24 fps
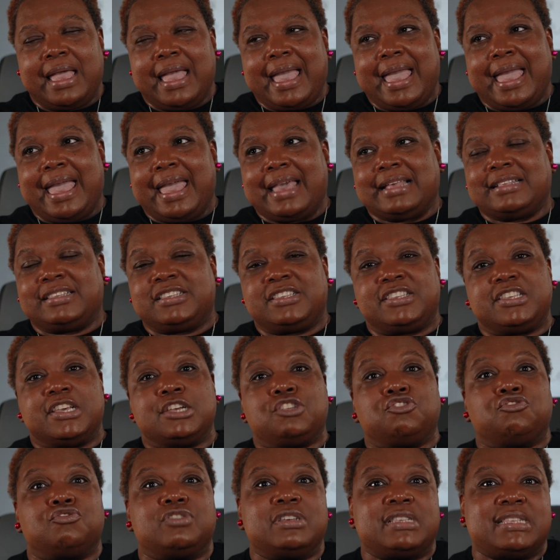and
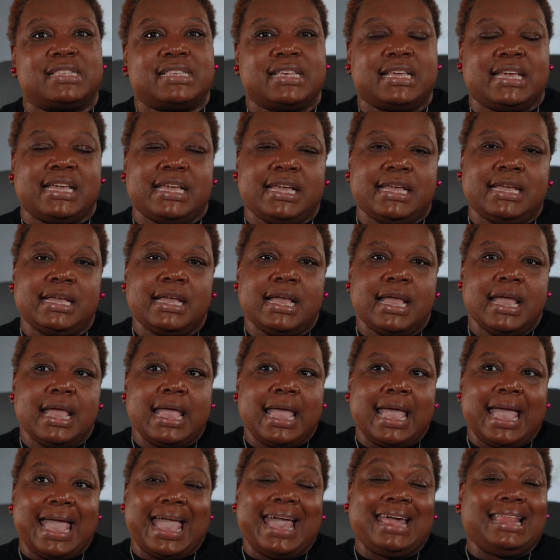citrusy
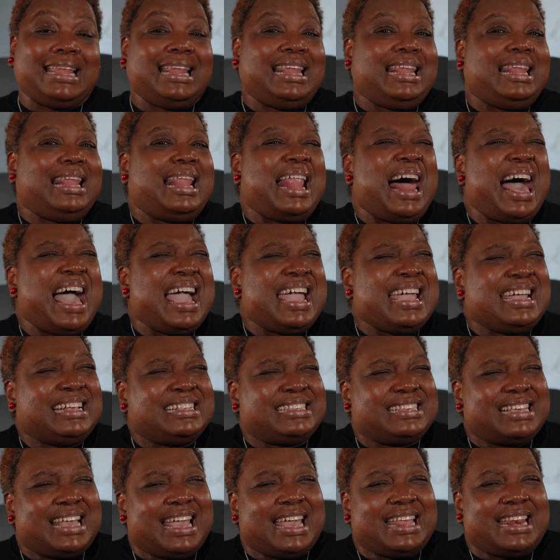and
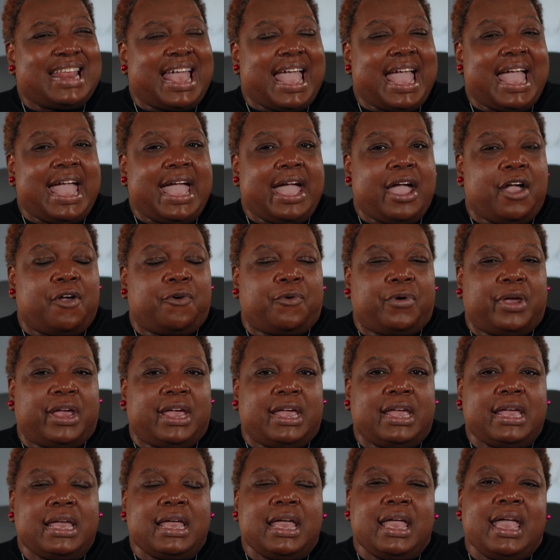light and
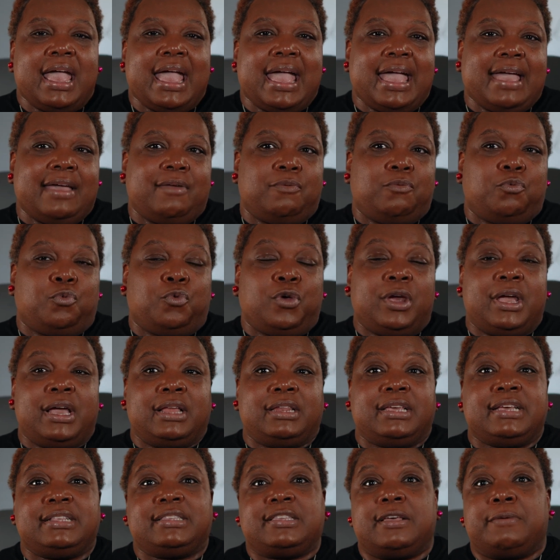airy. And
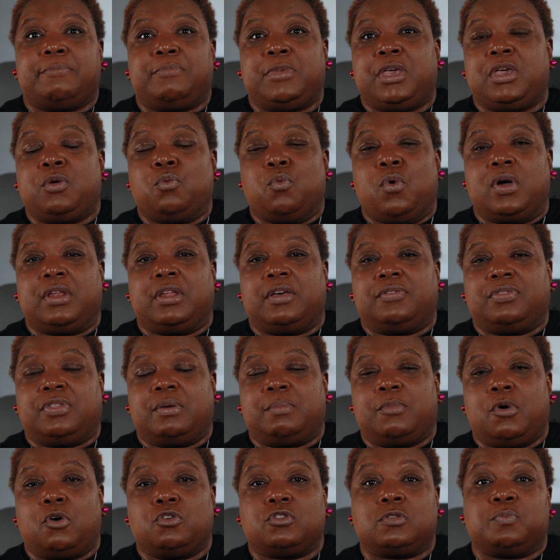really, to me, one of the
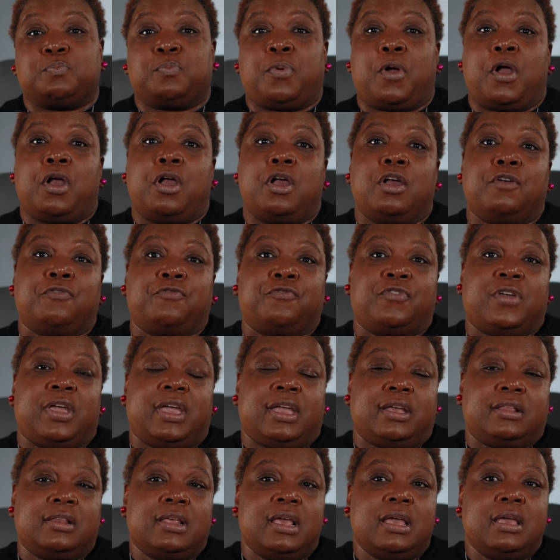most
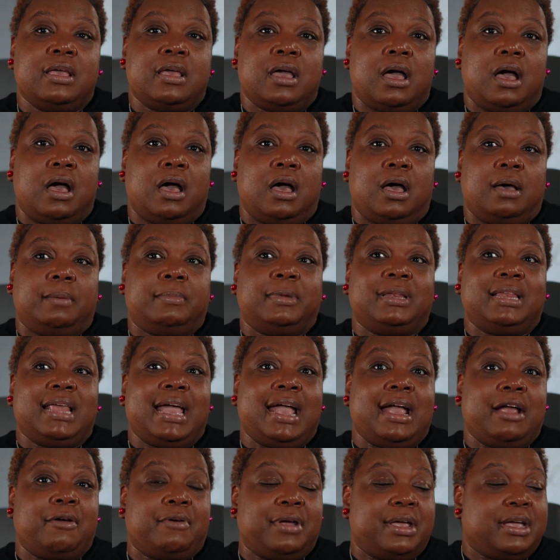perfect
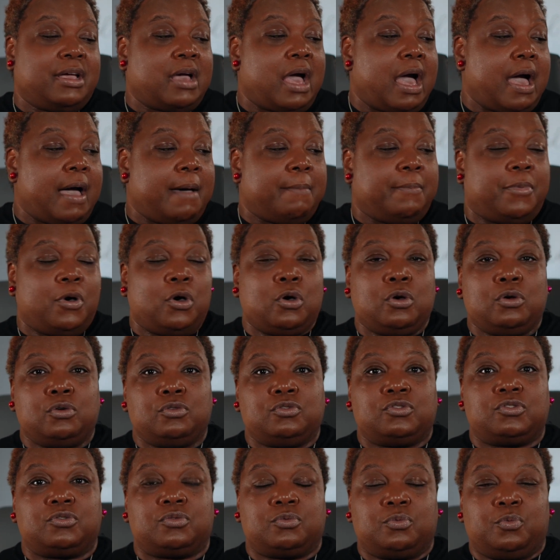layering
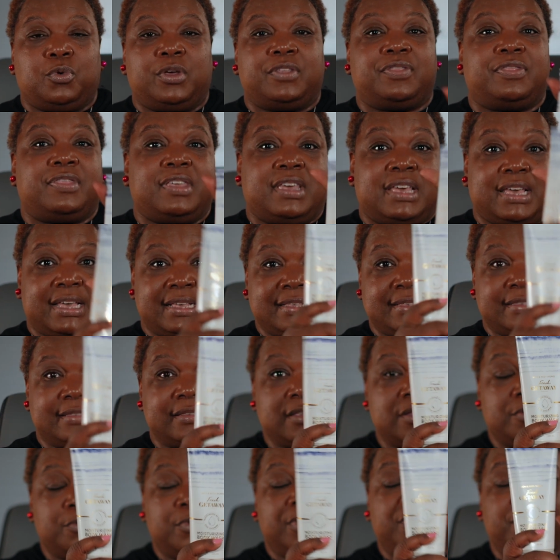combos with
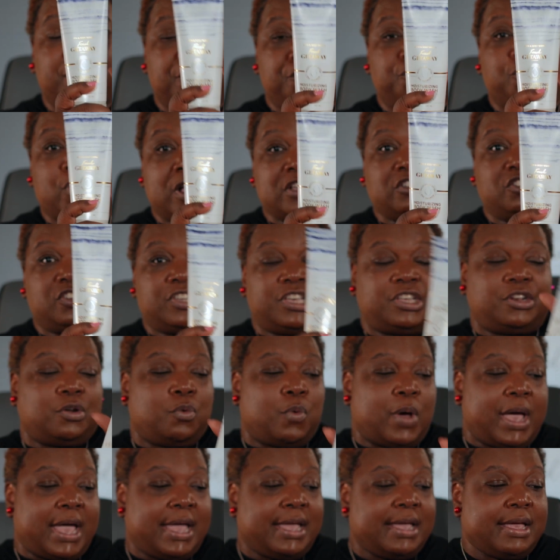the Fresh
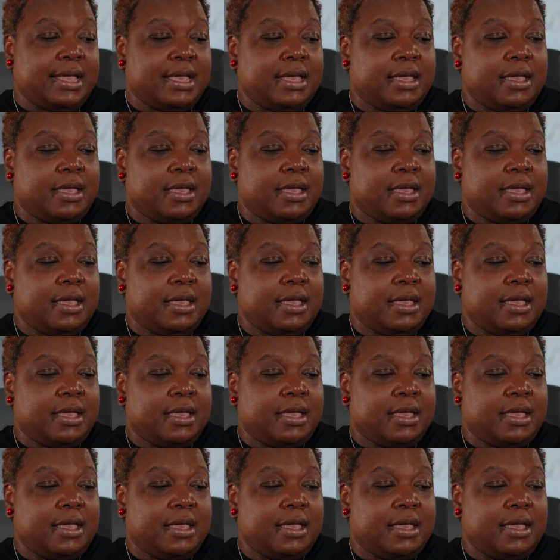Getaway.